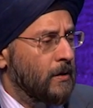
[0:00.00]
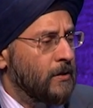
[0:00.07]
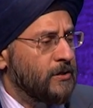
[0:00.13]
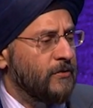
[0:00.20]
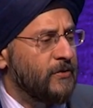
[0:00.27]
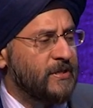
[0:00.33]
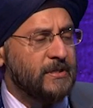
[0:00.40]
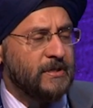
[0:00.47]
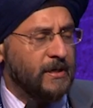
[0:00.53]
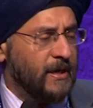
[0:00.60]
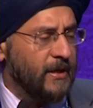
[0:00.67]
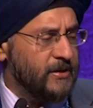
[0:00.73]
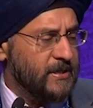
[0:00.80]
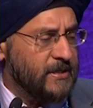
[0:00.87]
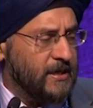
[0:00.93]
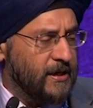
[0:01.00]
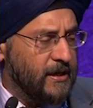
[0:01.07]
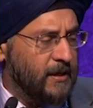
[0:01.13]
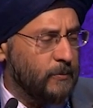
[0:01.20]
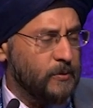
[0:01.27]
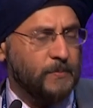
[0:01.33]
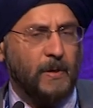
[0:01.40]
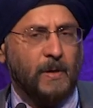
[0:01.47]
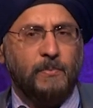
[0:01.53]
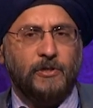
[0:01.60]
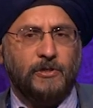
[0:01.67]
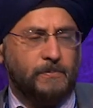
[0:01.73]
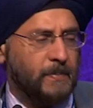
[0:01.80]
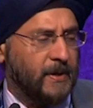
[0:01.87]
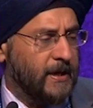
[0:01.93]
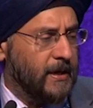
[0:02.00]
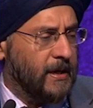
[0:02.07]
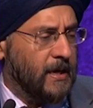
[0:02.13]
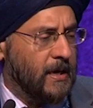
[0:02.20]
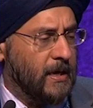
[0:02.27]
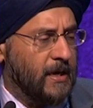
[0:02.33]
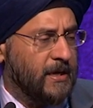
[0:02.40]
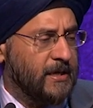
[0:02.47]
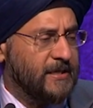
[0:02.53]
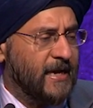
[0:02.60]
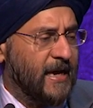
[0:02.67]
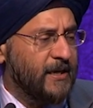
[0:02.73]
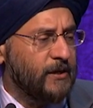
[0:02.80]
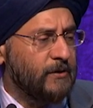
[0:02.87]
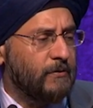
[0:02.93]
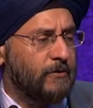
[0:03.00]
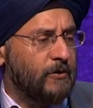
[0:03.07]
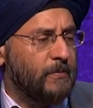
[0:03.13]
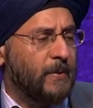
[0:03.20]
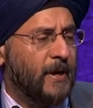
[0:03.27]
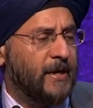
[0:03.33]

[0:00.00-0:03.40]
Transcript: So this is another study that was published by an Italian group,